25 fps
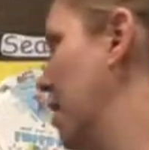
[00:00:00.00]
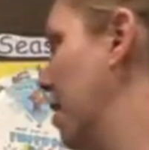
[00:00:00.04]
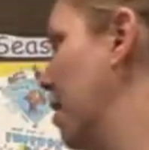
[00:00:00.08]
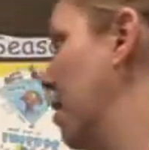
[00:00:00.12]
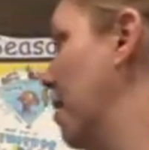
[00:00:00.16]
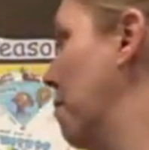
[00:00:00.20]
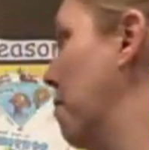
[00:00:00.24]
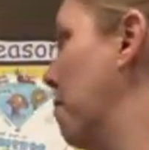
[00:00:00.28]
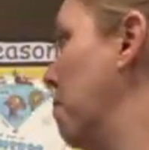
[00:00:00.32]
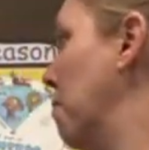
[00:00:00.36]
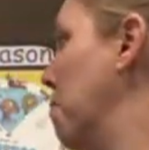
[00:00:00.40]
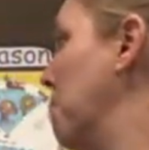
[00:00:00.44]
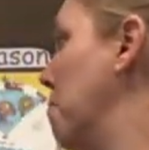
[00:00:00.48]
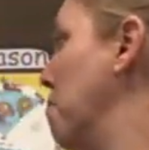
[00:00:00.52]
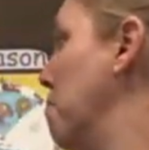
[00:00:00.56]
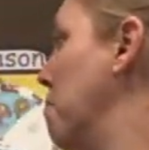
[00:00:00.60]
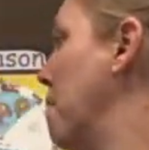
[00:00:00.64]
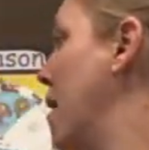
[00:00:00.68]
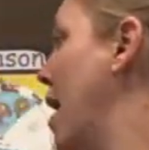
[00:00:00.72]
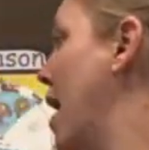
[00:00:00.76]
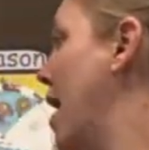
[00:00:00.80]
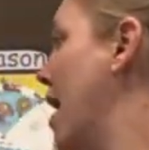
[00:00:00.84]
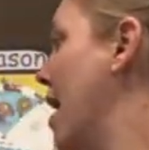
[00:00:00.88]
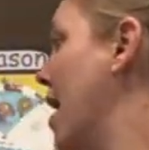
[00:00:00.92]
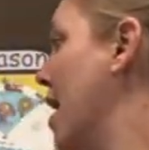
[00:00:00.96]

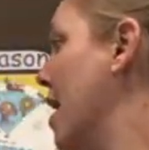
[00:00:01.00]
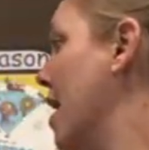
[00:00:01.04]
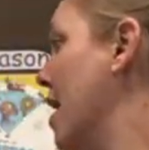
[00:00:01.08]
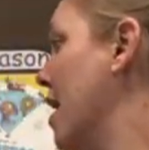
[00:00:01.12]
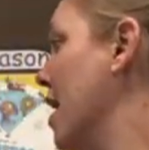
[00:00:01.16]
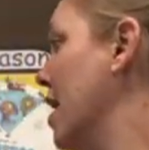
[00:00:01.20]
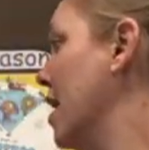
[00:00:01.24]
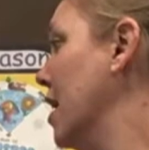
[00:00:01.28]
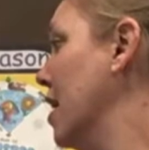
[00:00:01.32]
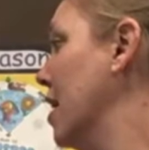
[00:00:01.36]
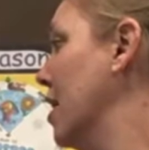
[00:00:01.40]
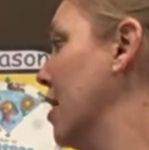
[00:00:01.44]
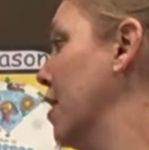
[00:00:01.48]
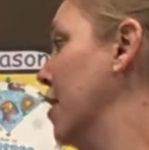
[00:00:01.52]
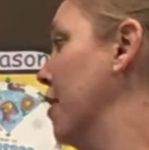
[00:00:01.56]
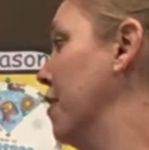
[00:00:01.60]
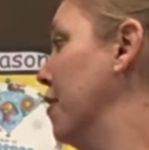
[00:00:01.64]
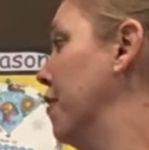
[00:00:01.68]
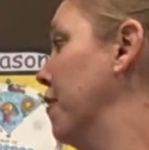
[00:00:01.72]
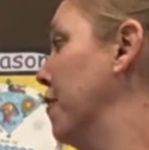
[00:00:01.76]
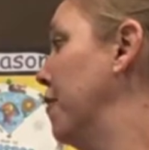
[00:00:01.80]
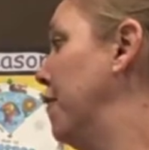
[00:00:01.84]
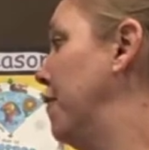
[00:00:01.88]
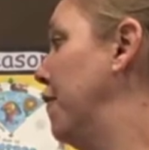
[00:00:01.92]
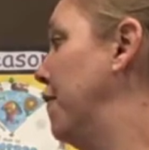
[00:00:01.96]
May
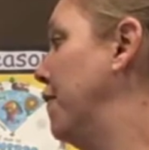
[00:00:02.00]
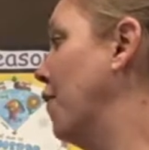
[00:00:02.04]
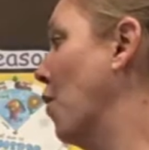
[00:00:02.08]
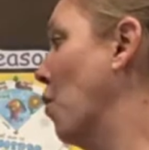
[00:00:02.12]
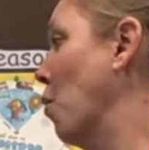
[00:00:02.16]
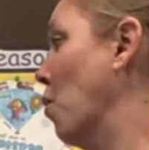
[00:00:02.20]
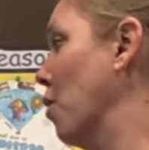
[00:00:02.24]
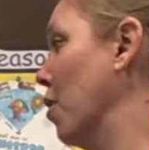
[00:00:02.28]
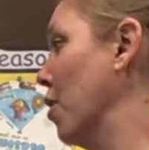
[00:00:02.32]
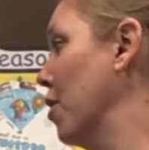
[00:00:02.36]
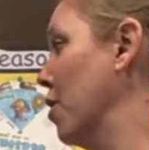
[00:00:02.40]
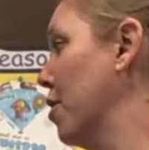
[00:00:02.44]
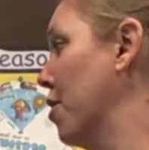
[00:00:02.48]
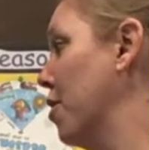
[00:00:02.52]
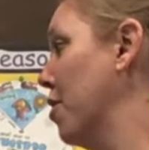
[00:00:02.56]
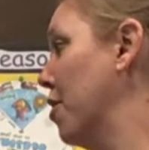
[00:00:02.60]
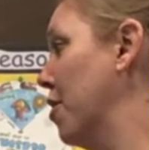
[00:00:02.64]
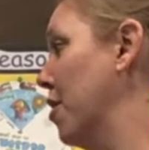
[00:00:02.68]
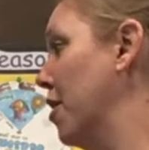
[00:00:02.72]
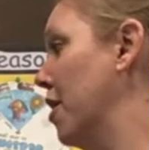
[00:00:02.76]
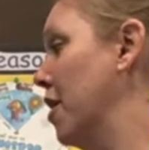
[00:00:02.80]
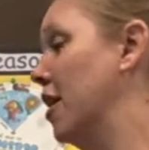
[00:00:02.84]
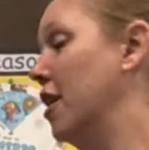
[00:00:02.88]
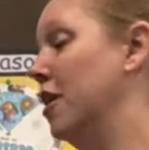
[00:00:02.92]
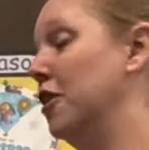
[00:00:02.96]

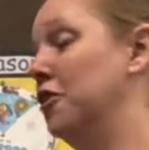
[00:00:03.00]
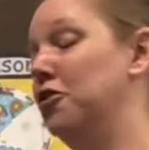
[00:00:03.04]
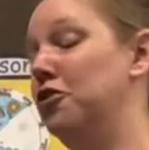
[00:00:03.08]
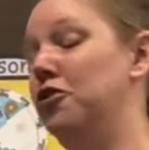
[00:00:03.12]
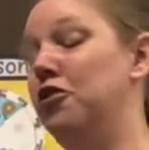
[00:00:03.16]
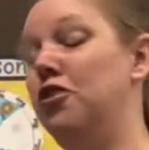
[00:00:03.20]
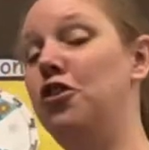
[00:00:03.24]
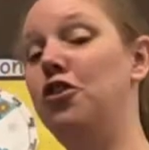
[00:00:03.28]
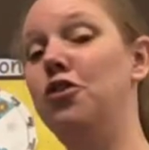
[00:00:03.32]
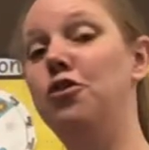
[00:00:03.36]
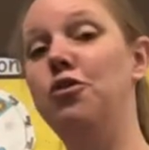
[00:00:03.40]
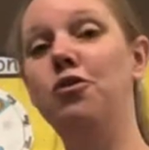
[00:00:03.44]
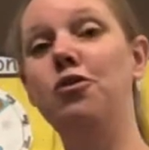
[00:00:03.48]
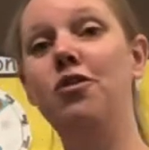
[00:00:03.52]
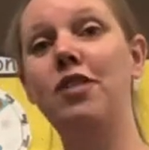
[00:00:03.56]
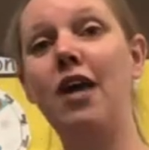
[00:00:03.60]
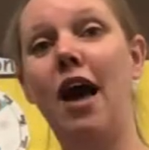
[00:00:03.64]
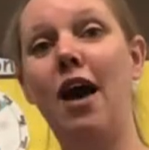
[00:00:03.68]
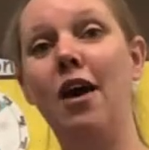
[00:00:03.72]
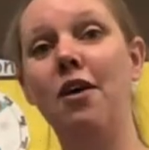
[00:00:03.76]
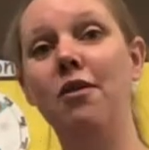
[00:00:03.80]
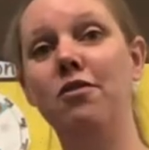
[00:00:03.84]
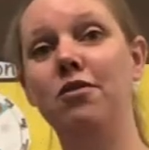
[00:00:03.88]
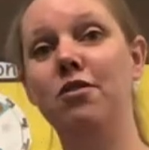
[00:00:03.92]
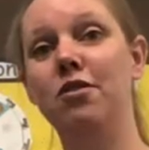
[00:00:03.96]
4th,
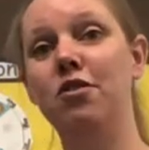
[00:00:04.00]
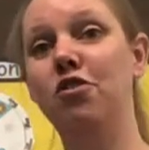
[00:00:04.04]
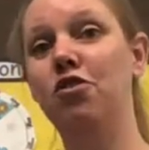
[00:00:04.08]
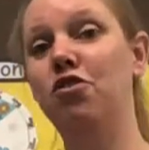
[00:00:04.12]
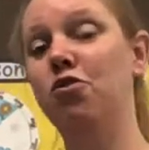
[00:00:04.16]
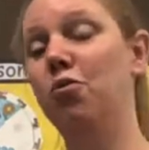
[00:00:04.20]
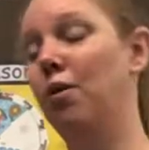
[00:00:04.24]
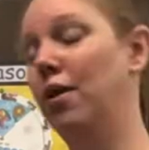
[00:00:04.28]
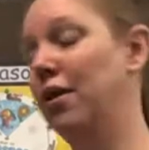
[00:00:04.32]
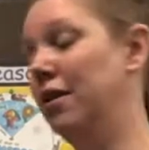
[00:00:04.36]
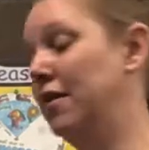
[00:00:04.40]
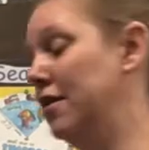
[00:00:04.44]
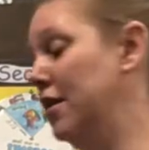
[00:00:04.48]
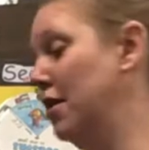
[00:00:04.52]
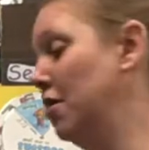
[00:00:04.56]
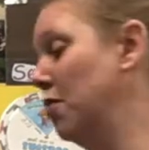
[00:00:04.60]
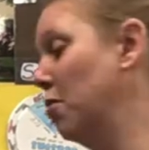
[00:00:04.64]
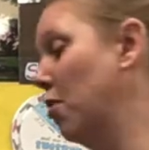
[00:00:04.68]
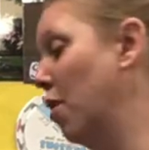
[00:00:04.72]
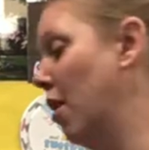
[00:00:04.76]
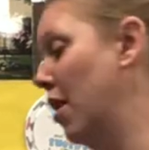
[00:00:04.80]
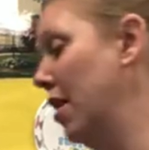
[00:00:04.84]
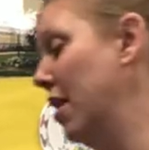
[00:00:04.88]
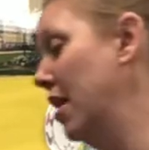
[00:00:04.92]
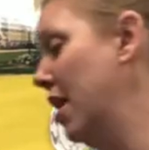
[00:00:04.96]

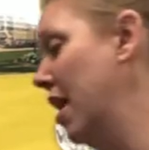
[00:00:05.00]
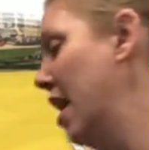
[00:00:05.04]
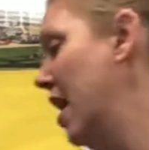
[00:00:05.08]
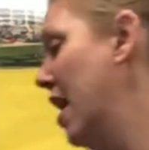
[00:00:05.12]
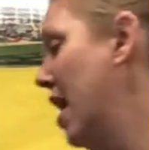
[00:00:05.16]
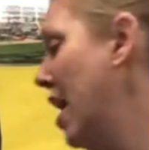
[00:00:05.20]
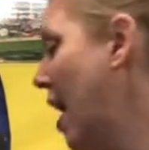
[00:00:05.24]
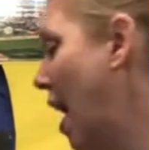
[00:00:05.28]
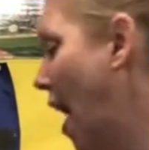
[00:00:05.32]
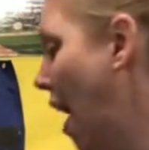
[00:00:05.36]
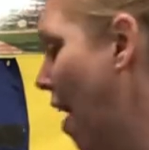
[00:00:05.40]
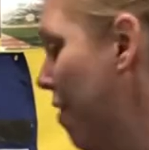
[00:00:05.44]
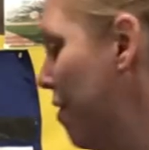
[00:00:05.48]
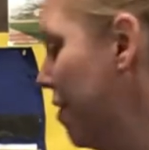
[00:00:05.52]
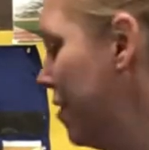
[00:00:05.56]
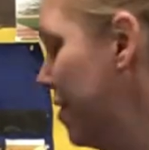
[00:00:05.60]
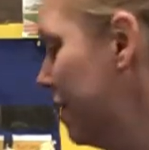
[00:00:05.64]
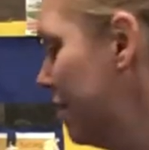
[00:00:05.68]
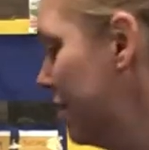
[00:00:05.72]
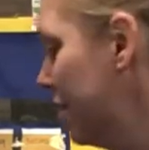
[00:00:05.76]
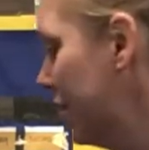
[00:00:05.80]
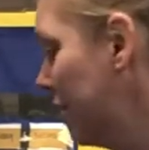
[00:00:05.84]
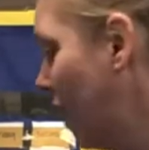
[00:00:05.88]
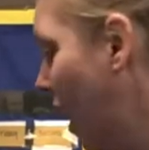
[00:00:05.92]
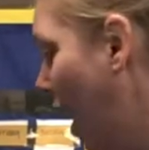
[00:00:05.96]
2021. And
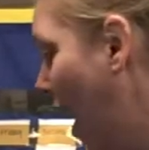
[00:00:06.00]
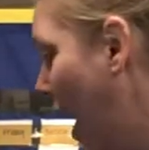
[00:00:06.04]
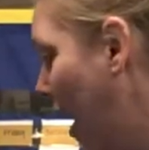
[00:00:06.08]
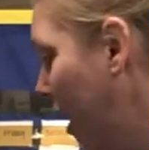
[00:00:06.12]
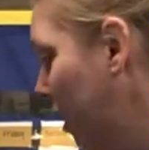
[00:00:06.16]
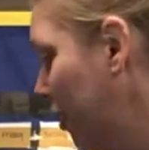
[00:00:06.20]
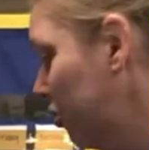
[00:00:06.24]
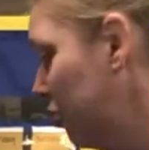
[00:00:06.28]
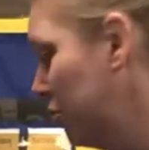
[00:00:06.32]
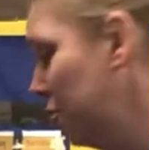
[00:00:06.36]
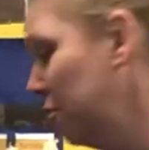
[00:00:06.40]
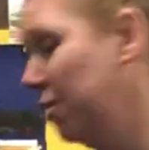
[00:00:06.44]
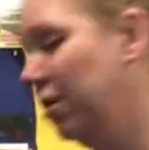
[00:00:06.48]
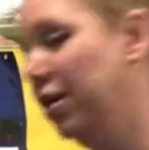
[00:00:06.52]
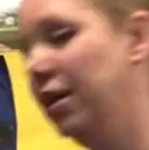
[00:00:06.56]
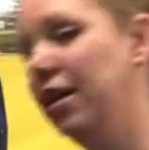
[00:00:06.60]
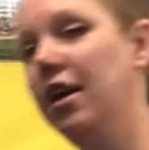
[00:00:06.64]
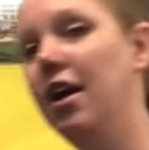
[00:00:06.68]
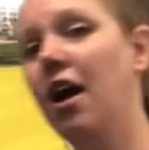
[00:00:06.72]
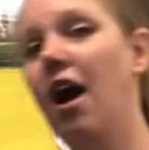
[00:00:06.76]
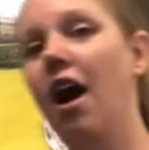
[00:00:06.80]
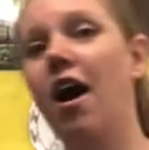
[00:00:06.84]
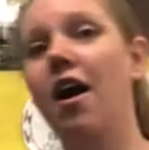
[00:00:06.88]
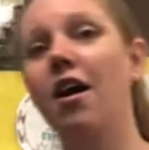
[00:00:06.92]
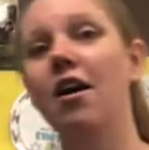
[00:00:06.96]
this is
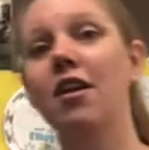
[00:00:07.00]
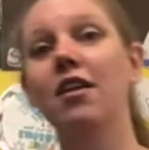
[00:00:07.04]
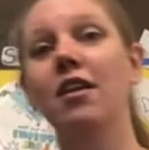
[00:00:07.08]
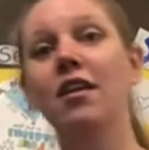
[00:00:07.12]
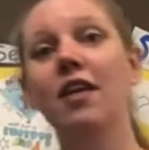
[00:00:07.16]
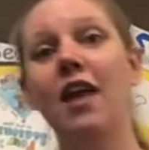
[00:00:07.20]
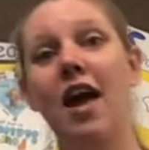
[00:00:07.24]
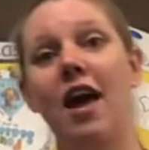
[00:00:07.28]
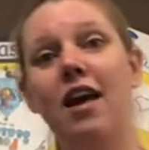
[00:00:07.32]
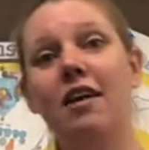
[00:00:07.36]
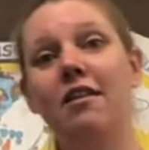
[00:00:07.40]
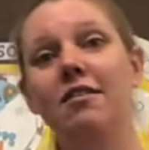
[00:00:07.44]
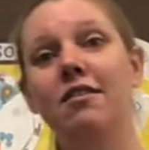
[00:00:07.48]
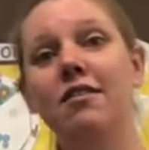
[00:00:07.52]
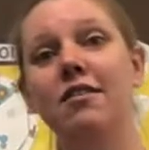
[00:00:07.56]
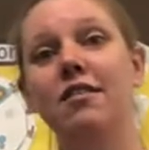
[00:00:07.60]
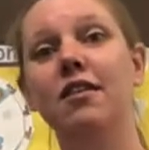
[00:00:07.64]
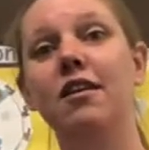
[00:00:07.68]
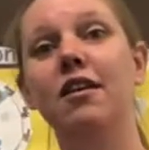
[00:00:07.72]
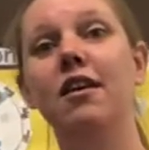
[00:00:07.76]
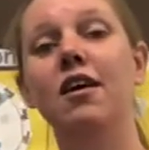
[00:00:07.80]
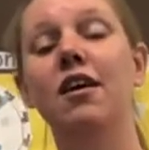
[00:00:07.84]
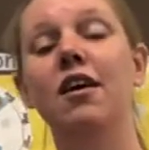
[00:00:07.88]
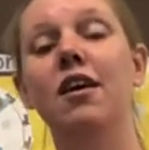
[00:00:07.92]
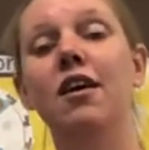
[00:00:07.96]
actually our last
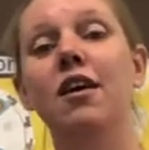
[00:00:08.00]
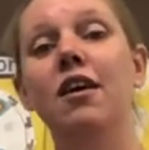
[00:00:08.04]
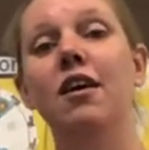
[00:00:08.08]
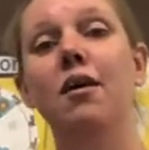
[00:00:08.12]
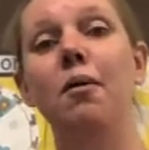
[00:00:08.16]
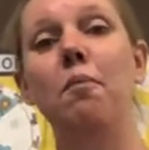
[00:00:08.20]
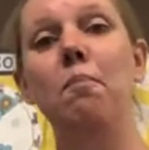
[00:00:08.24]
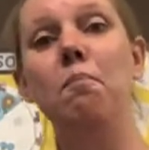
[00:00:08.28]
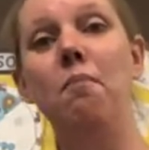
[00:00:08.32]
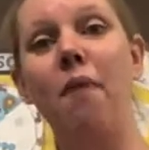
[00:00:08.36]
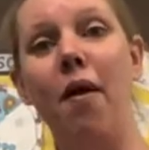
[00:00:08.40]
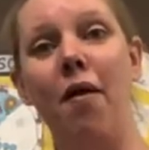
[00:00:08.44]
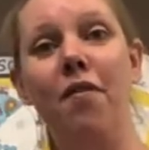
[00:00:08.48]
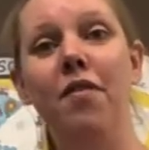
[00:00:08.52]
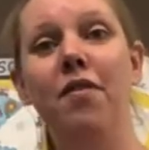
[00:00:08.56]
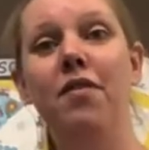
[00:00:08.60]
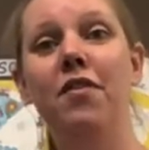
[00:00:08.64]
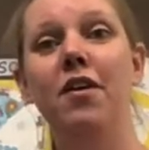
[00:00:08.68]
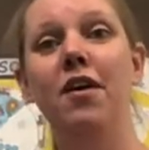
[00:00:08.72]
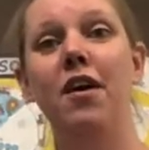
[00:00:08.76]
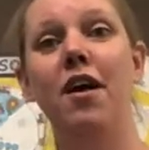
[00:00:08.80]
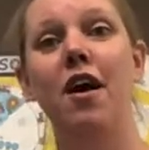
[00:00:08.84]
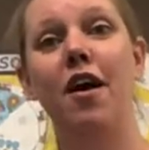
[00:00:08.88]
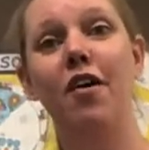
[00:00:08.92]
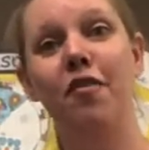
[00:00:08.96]
month
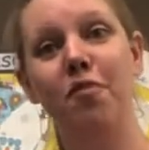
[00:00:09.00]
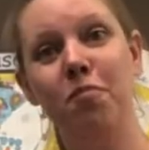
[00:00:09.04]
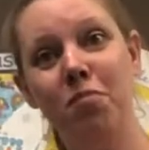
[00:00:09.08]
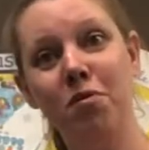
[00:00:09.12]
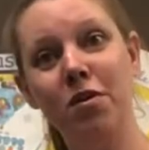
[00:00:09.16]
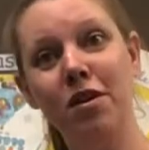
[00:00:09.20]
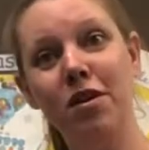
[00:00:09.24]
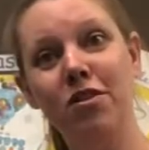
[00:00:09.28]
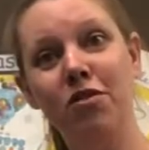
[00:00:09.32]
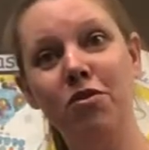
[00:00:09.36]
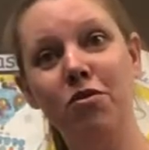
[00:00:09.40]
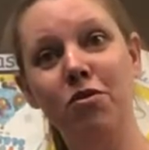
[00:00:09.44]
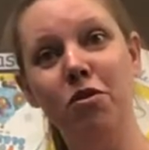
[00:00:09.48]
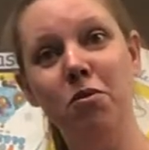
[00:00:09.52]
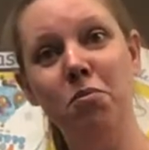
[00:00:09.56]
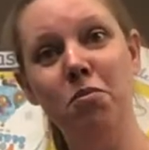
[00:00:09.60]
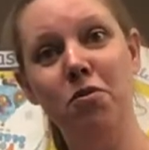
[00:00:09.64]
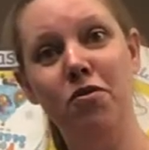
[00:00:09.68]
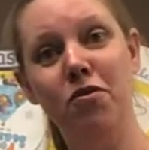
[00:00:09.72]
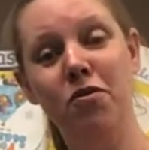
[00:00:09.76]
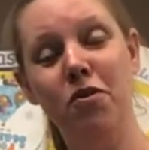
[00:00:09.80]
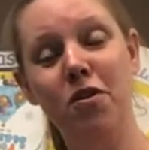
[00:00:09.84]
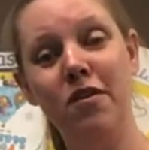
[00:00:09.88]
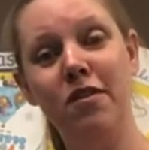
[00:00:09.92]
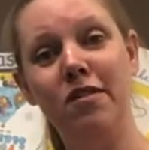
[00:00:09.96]
of preschool
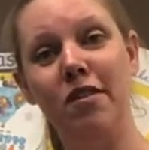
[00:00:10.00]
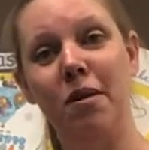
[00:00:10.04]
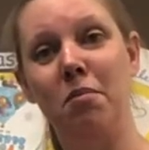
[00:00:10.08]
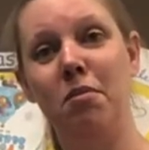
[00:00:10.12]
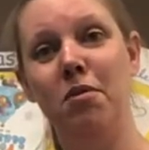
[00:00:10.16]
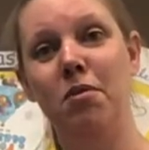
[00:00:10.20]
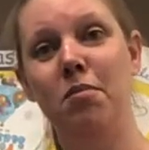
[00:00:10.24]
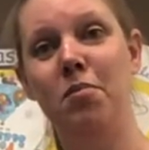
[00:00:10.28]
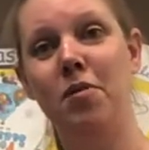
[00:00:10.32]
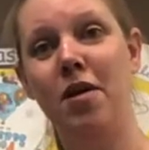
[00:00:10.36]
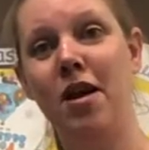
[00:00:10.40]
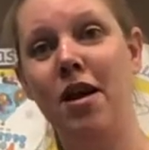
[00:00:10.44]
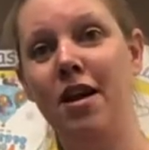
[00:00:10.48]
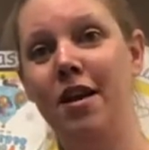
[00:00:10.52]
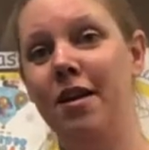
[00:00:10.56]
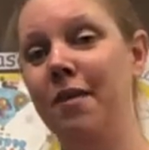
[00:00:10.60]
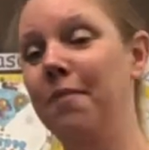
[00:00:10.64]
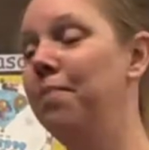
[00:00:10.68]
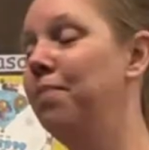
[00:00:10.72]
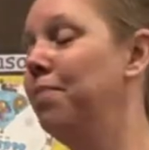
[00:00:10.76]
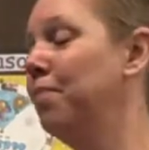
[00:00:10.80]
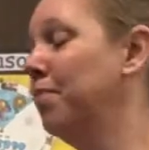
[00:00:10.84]
before summer break.